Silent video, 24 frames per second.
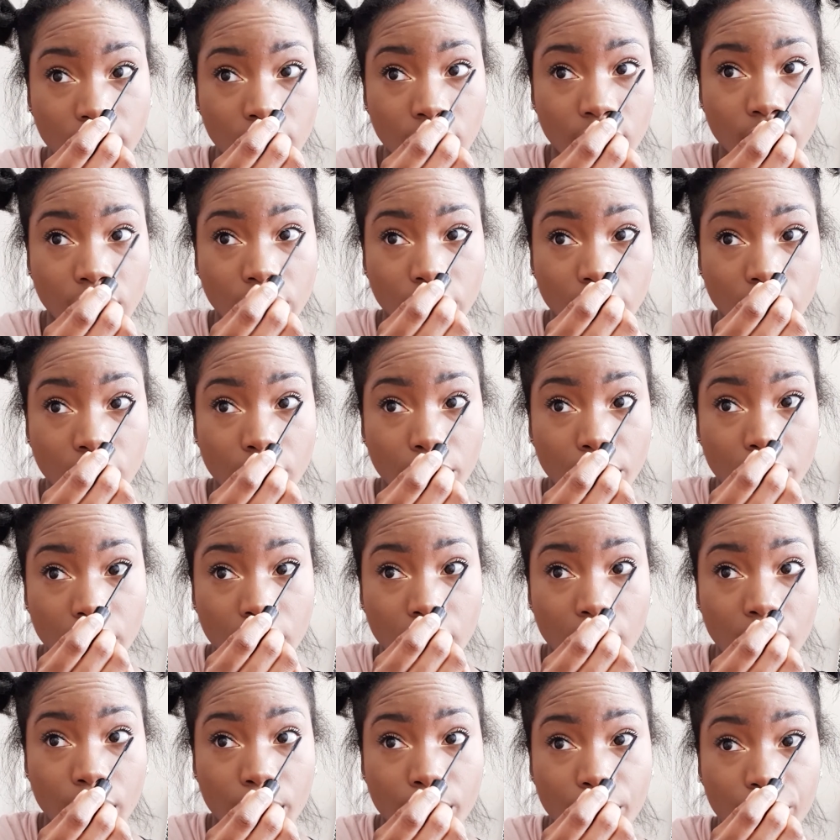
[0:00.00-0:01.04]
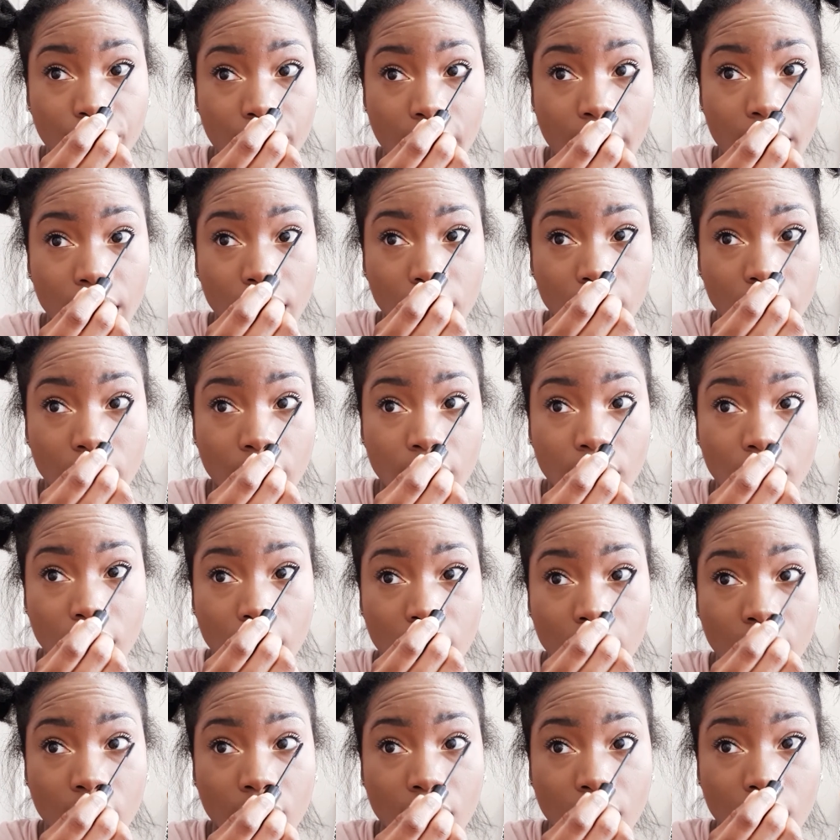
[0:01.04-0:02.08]
It's just something that I'm finally,
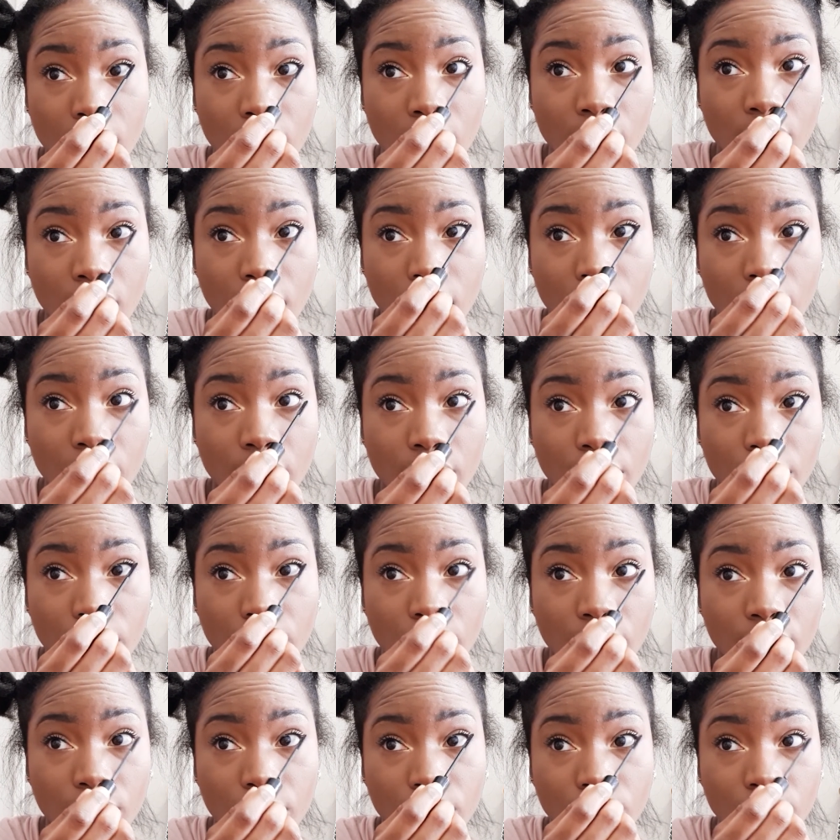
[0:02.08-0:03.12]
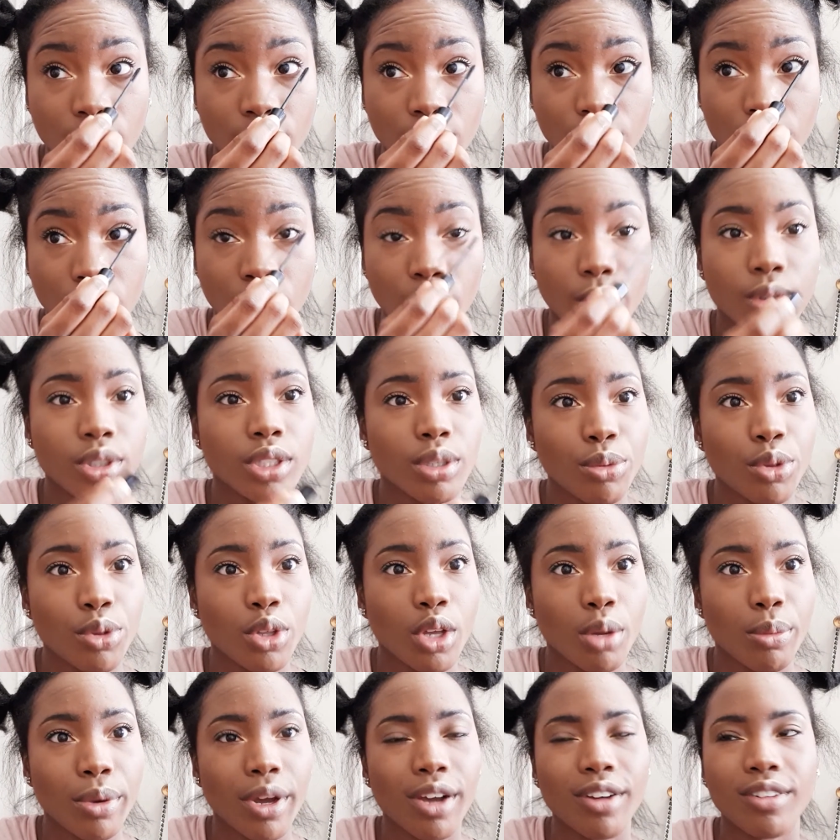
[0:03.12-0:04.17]
doing something
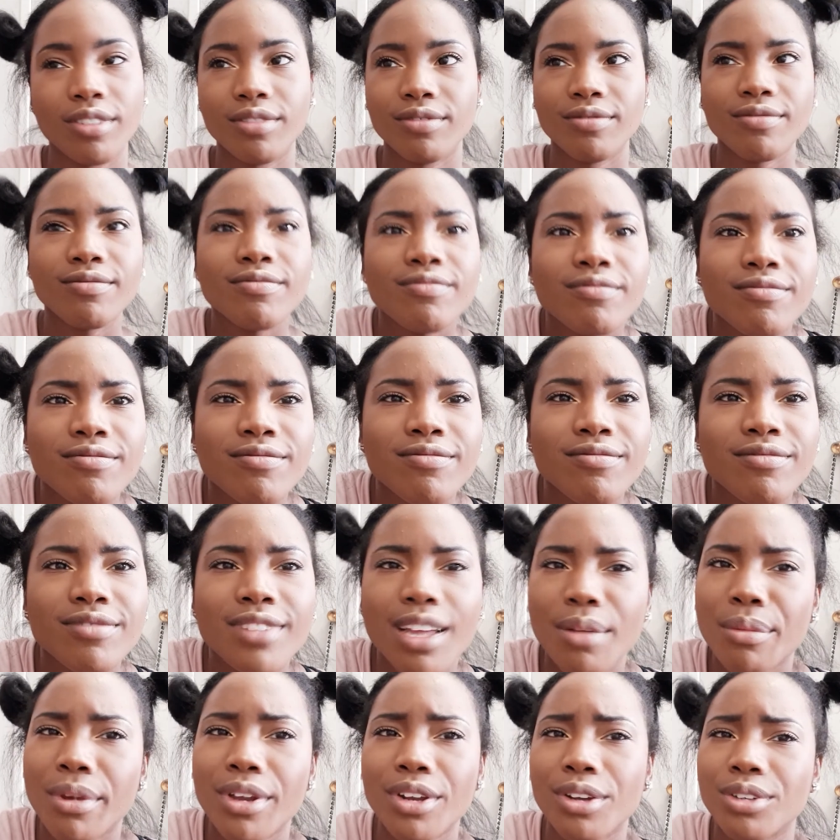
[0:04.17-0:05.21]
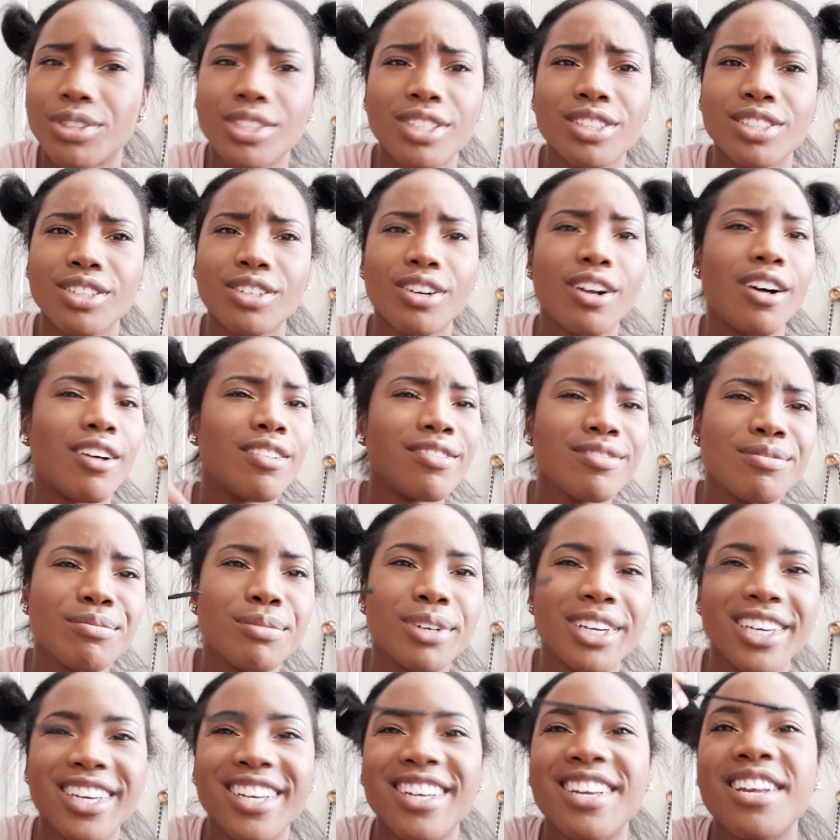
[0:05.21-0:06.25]
about. That made no sense at all.
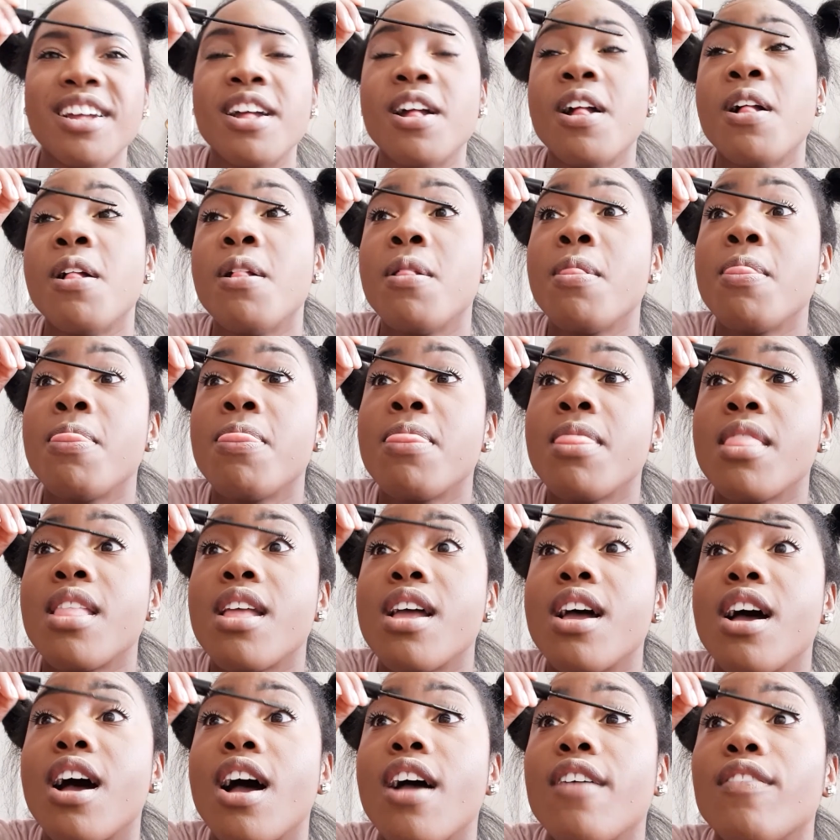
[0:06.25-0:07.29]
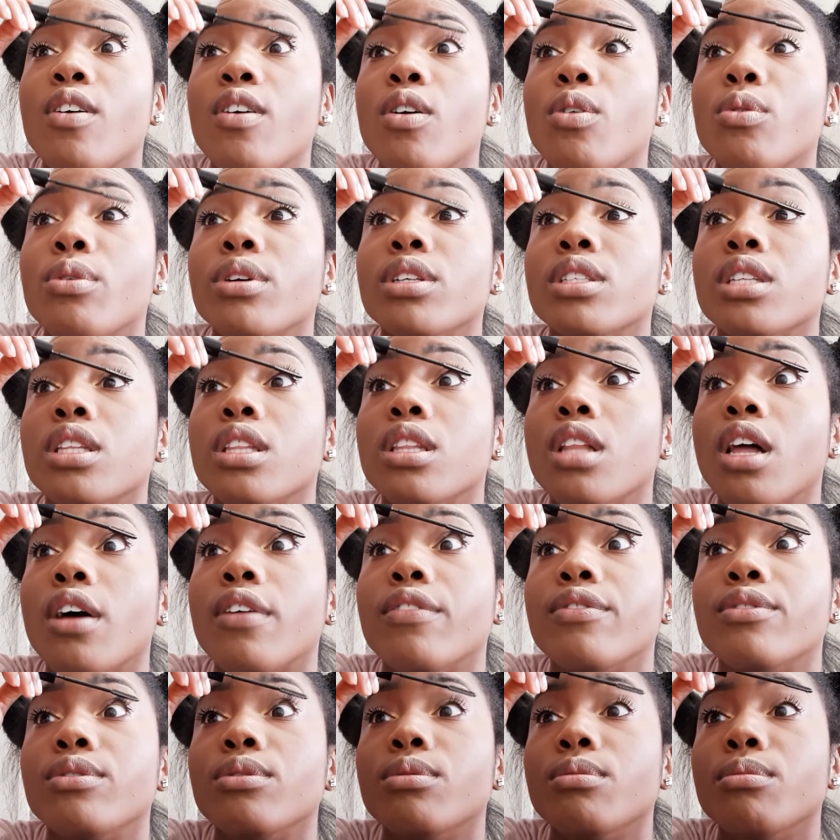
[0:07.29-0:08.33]
But I've always loved
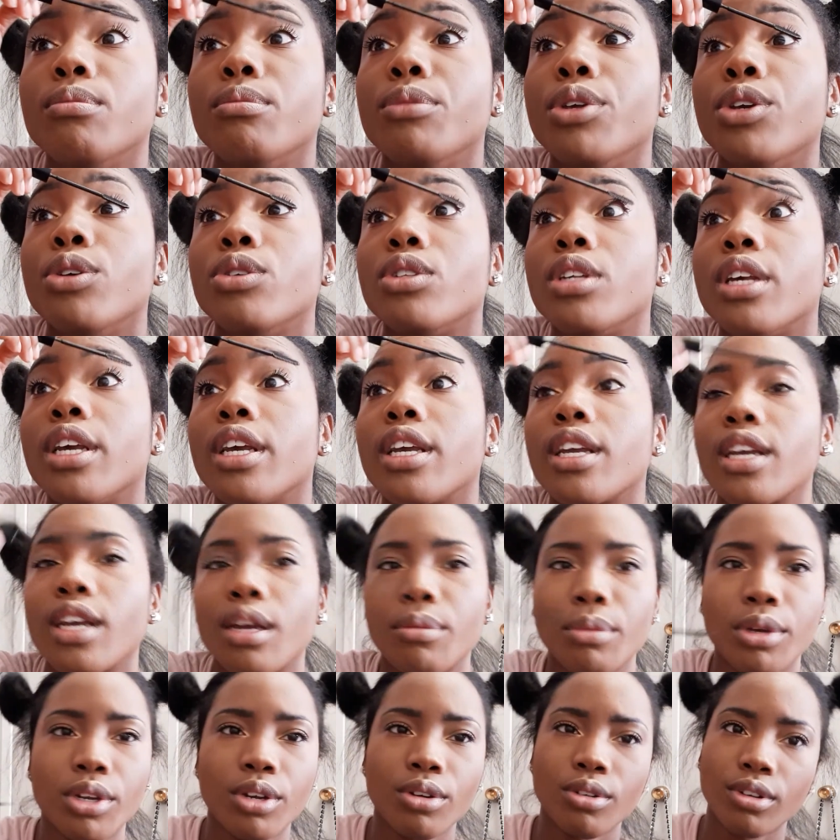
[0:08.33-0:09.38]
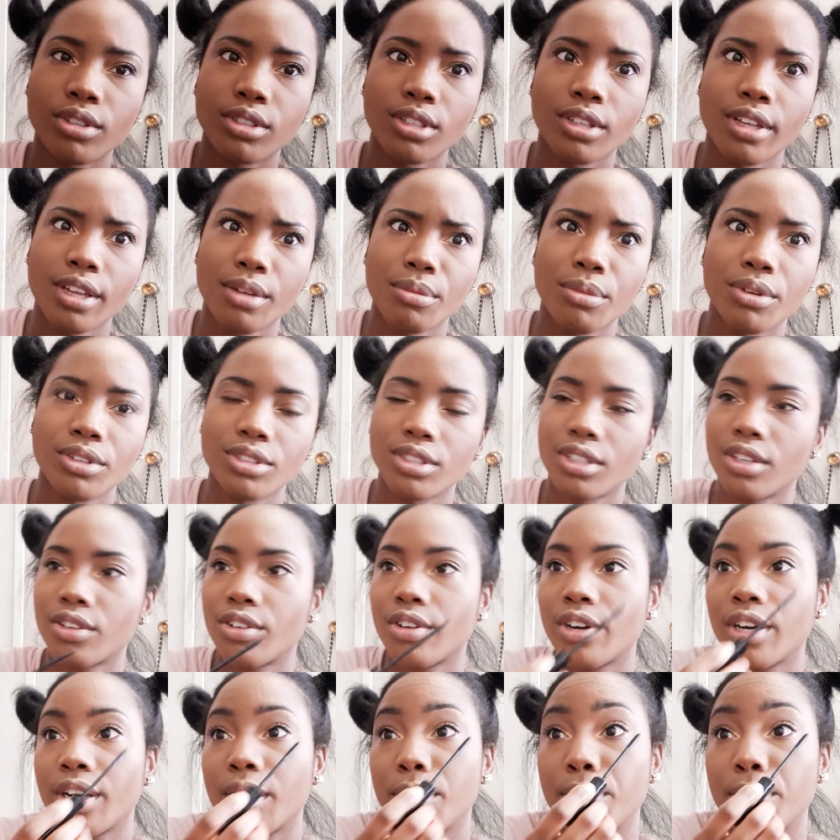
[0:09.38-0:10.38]
music. I mean, who doesn't like music, right?